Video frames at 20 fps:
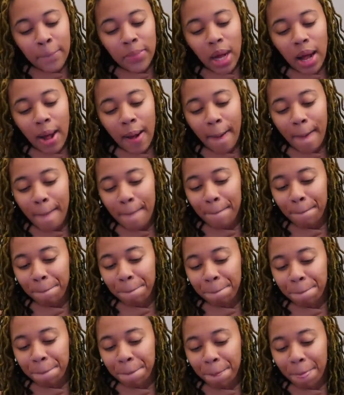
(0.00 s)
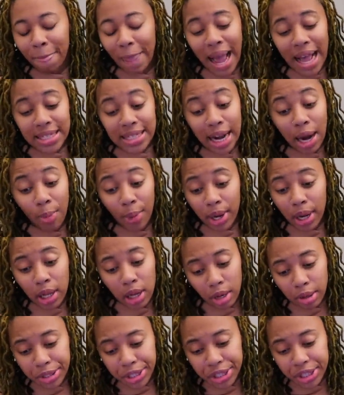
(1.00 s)
I said, I want a
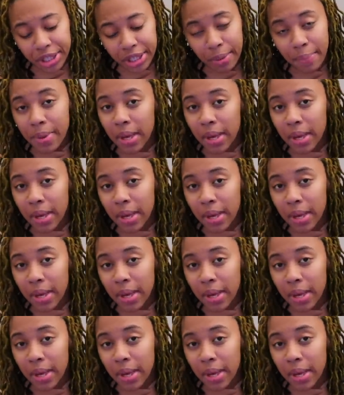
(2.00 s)
closure,